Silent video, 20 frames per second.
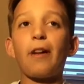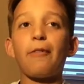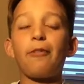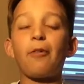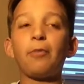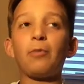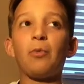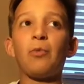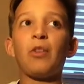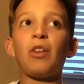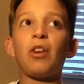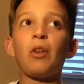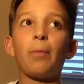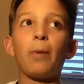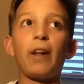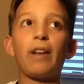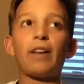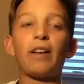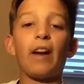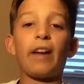I filmed a video
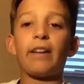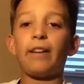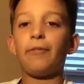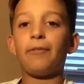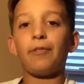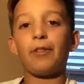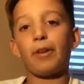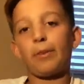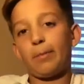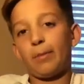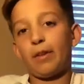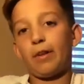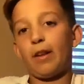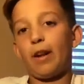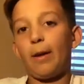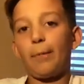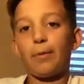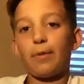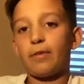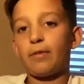but I, did, I didn't feel like putting it
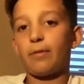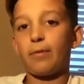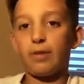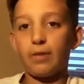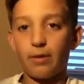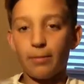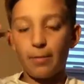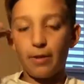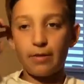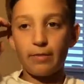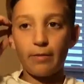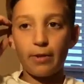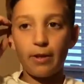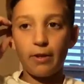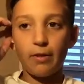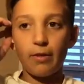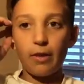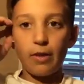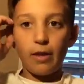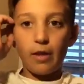up because it wasn't the best video